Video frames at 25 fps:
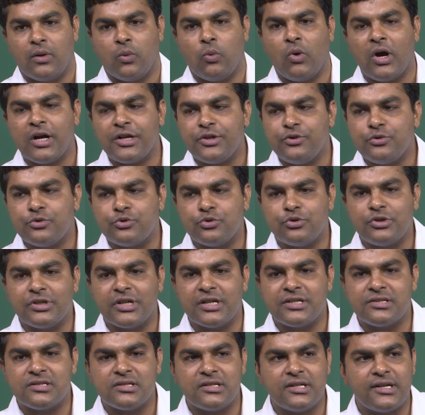What you should
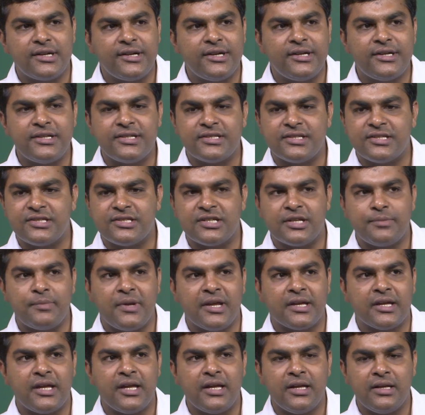consider in decision
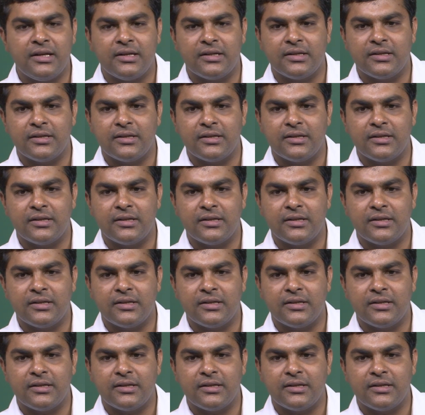making?